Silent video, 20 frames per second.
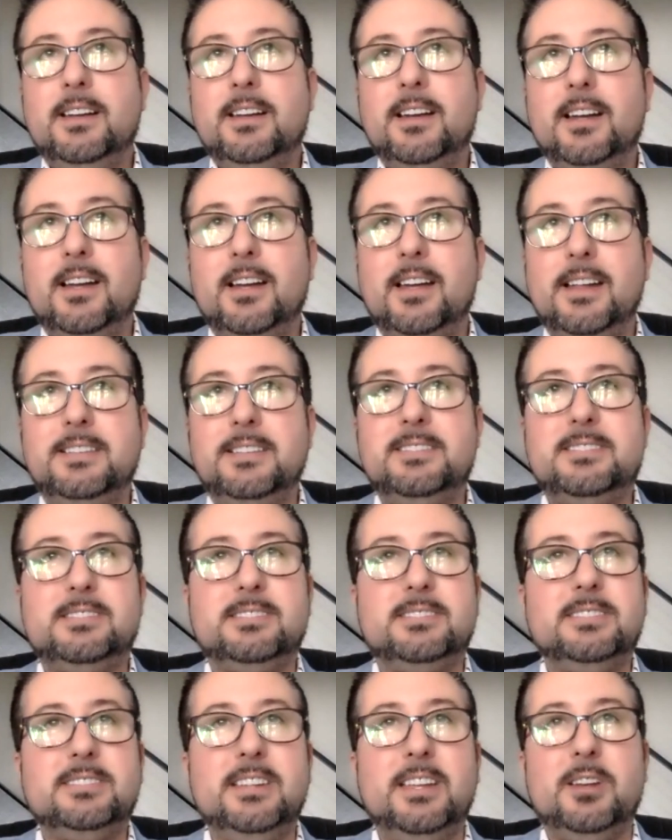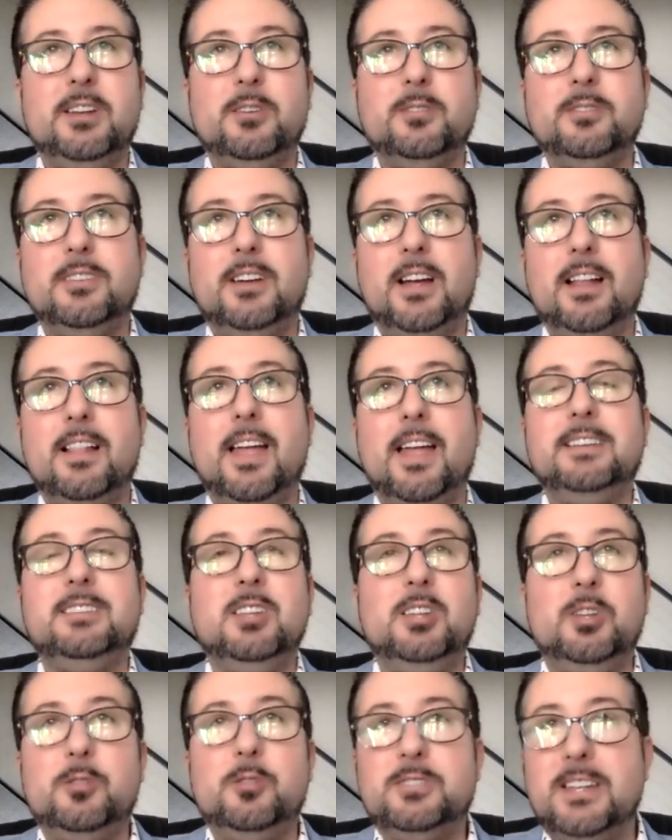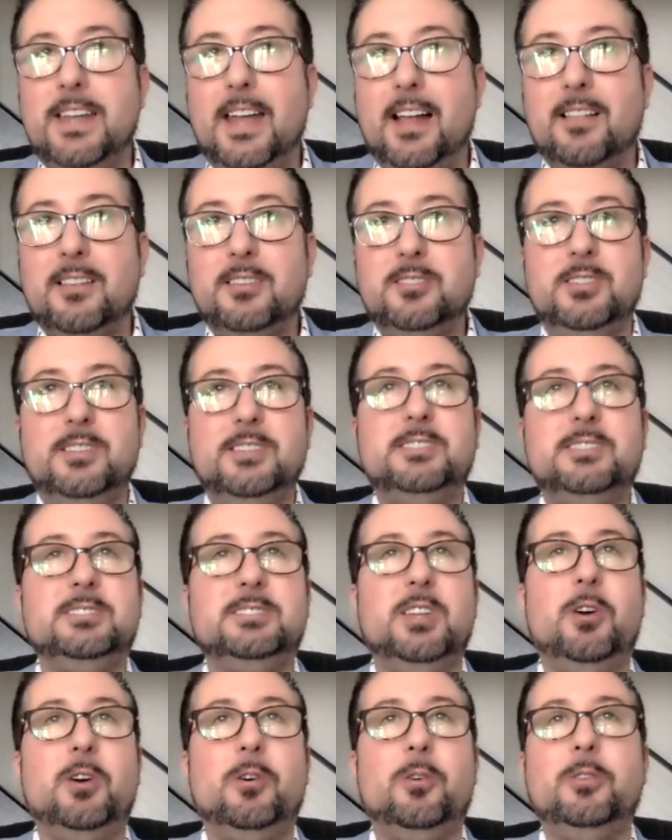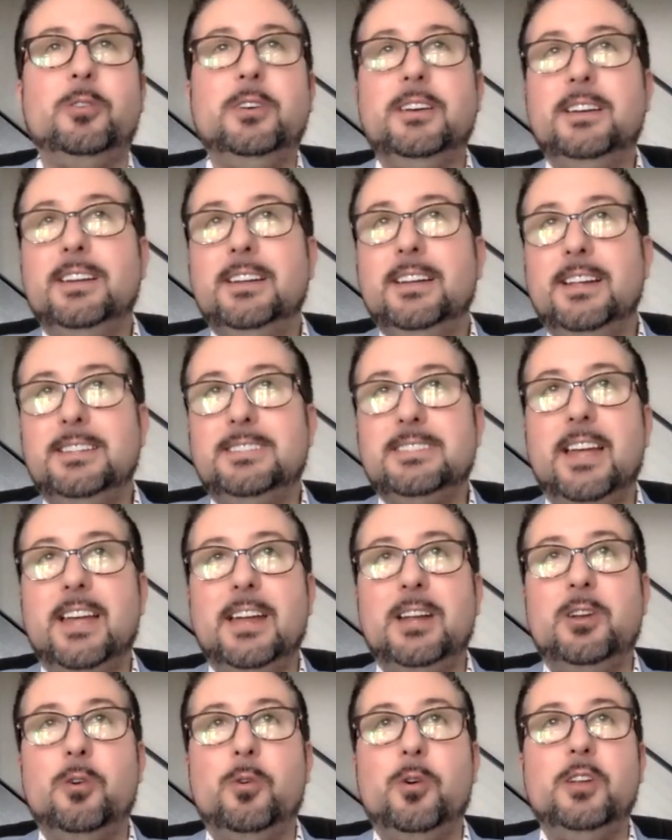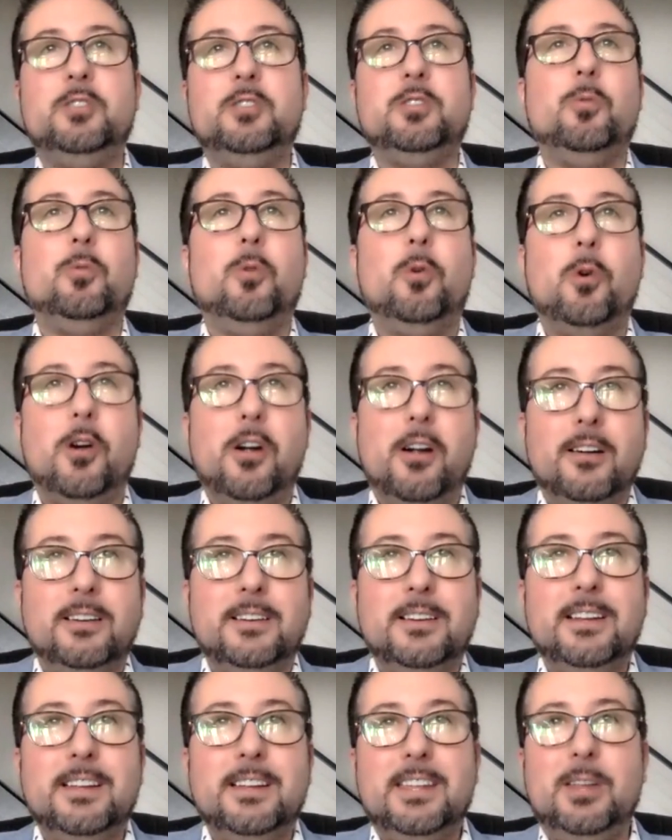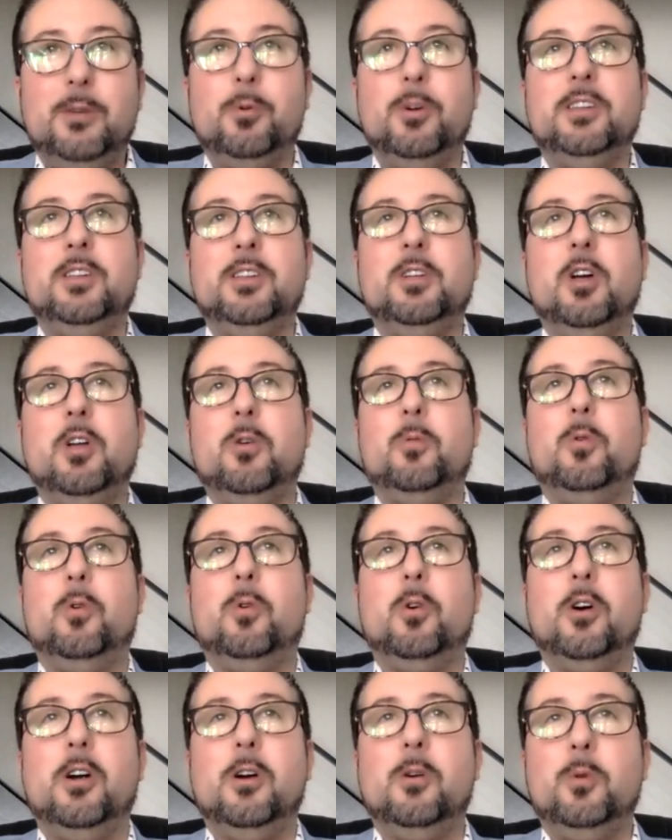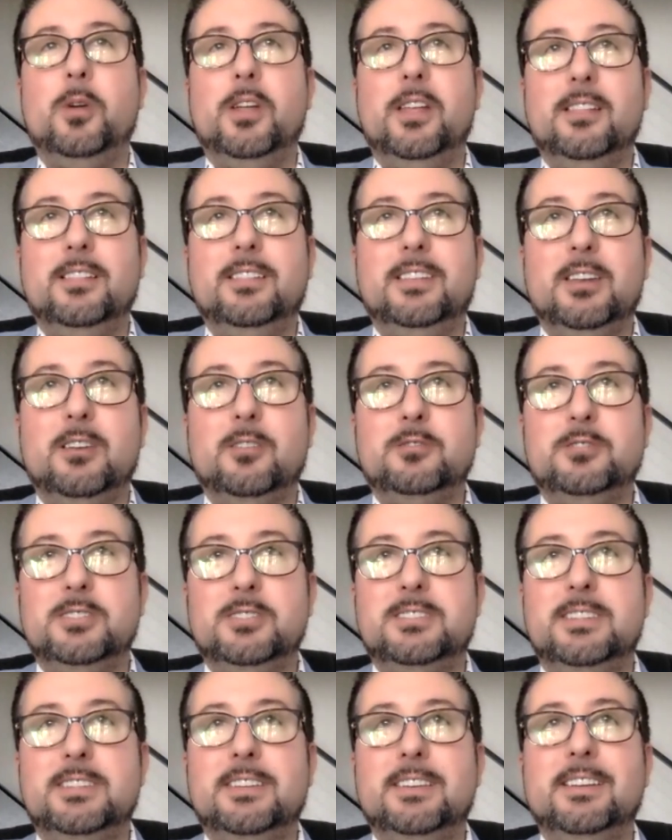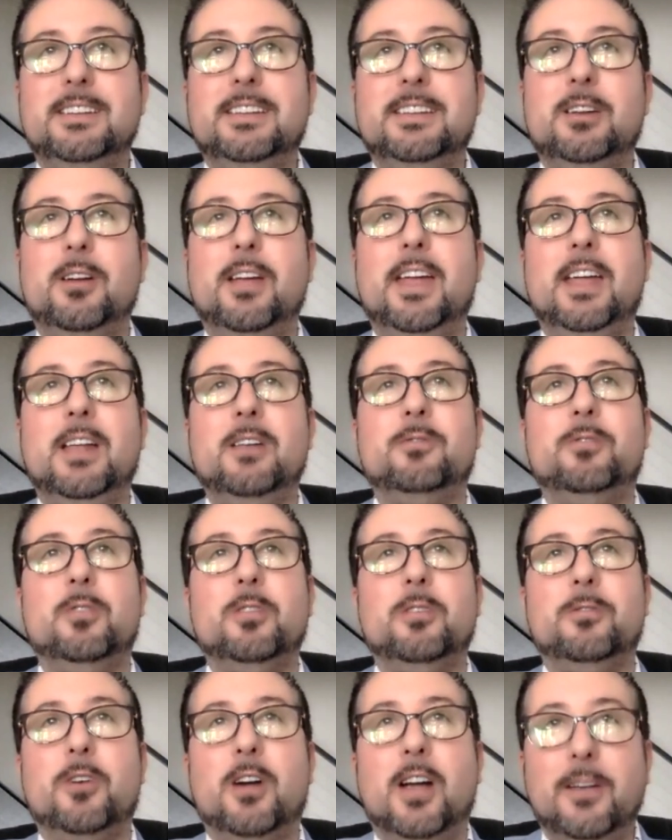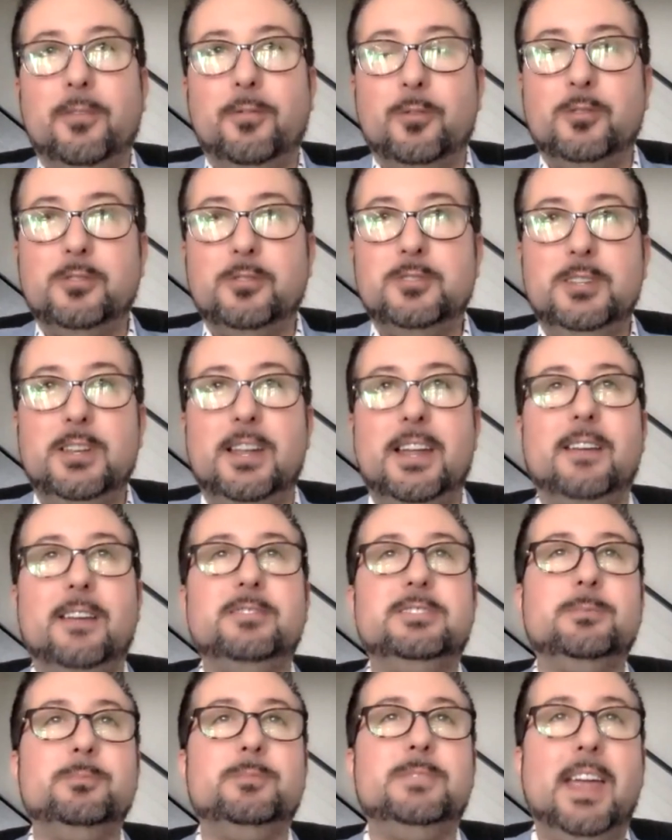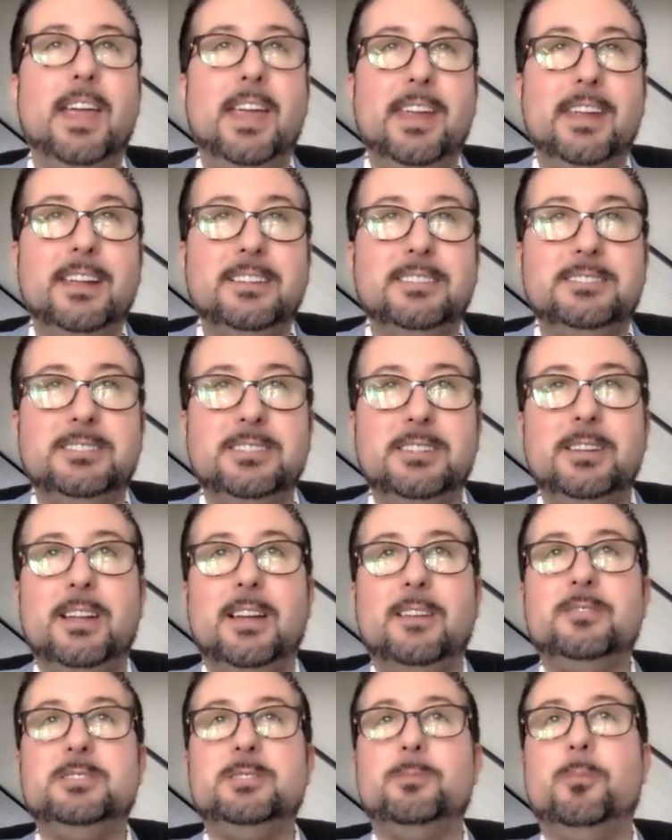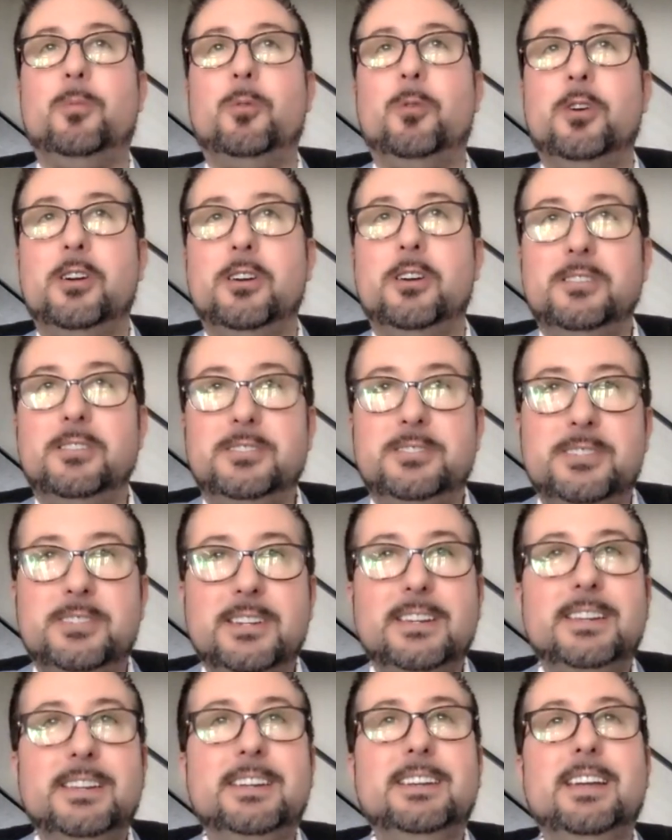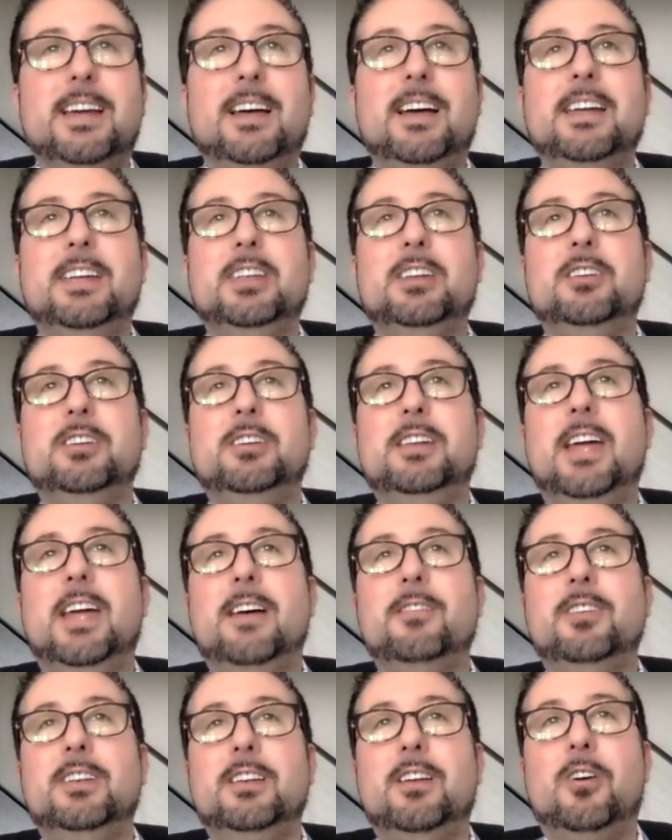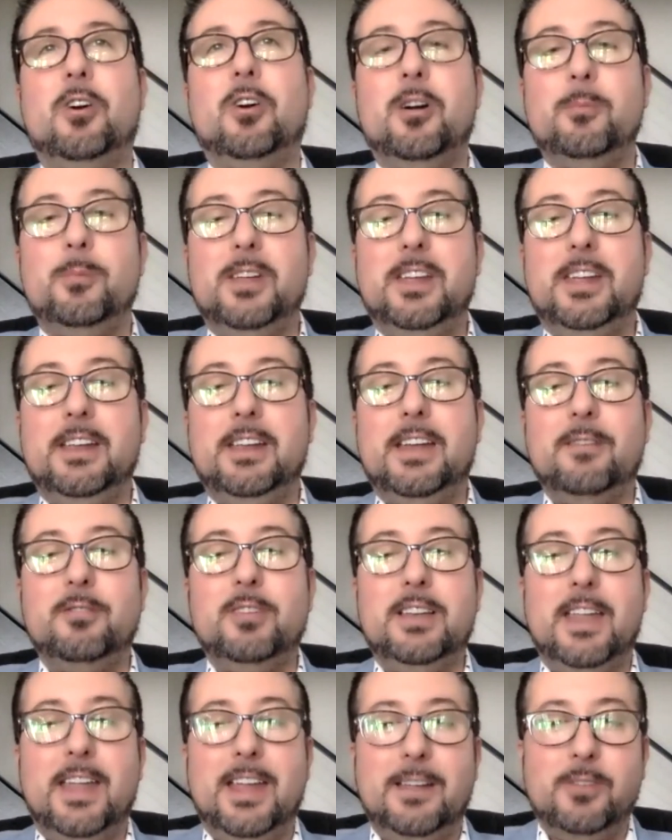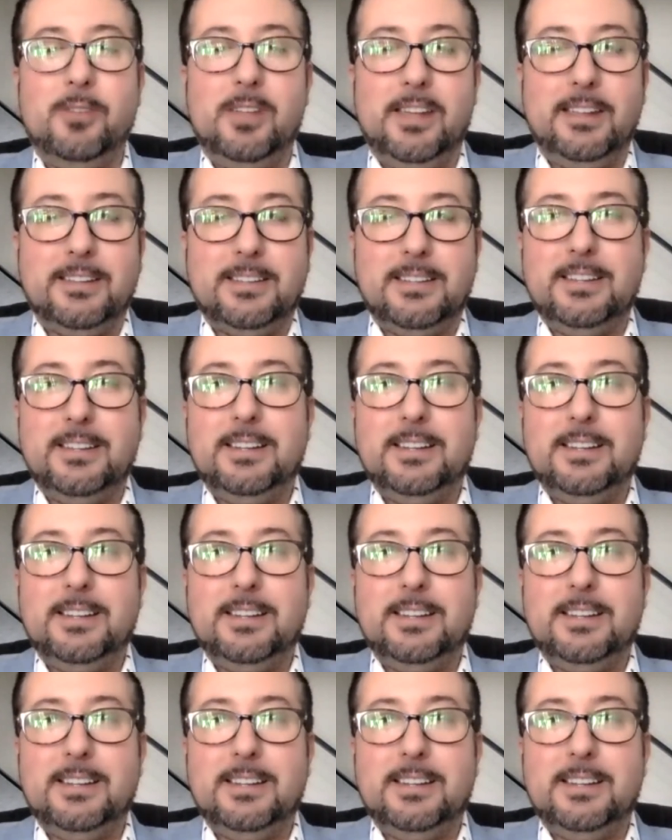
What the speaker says: I like to use analogies. So it's like going to war. You wouldn't go to war with, just a handful of rifles. You'd have some tanks, you'd have some mortars, you'd have an army, you'd have a navy,